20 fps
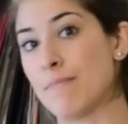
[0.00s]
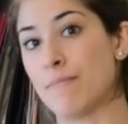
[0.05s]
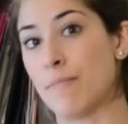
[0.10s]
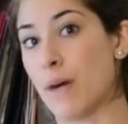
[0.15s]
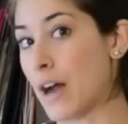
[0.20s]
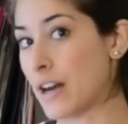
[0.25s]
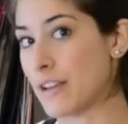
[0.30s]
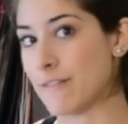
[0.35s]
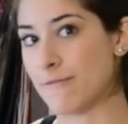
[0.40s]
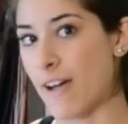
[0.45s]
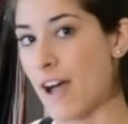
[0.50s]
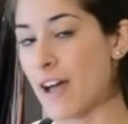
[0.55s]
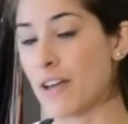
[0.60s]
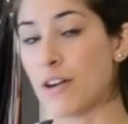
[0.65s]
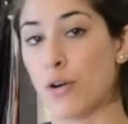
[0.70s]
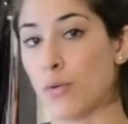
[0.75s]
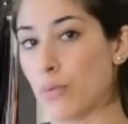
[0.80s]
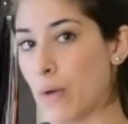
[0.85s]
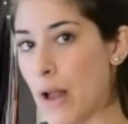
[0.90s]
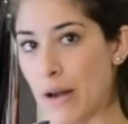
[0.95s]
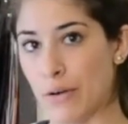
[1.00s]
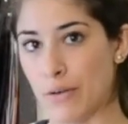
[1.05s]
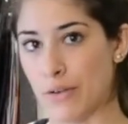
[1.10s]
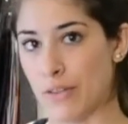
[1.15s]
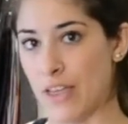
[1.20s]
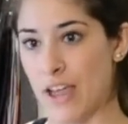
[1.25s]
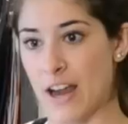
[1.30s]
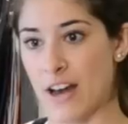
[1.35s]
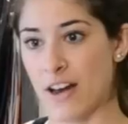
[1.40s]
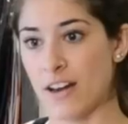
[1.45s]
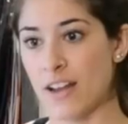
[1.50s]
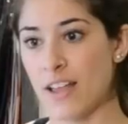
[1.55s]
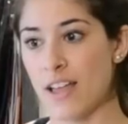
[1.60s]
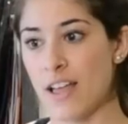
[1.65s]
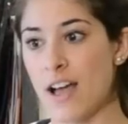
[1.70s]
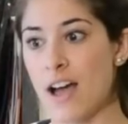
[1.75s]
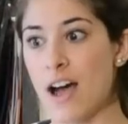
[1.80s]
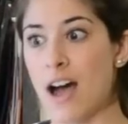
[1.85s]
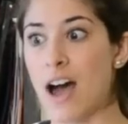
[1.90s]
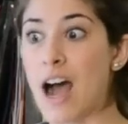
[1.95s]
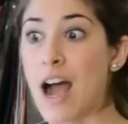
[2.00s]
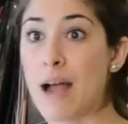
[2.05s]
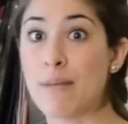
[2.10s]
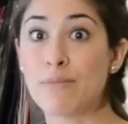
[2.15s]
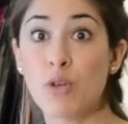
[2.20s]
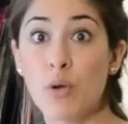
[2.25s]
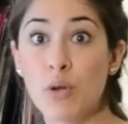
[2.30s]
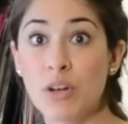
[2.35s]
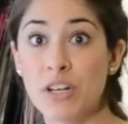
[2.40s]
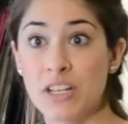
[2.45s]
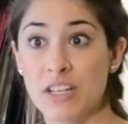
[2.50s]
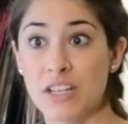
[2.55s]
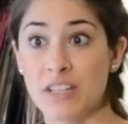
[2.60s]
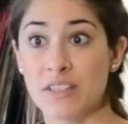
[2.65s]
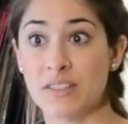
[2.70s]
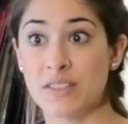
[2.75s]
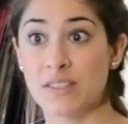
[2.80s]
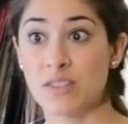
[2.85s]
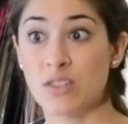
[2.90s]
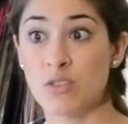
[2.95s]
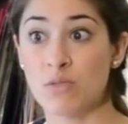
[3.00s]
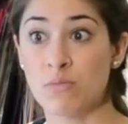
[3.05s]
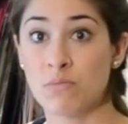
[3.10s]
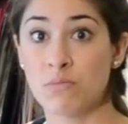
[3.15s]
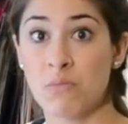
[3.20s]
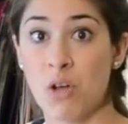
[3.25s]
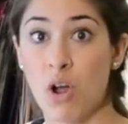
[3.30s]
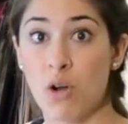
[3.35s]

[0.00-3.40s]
body fat, around there, I'm going to consume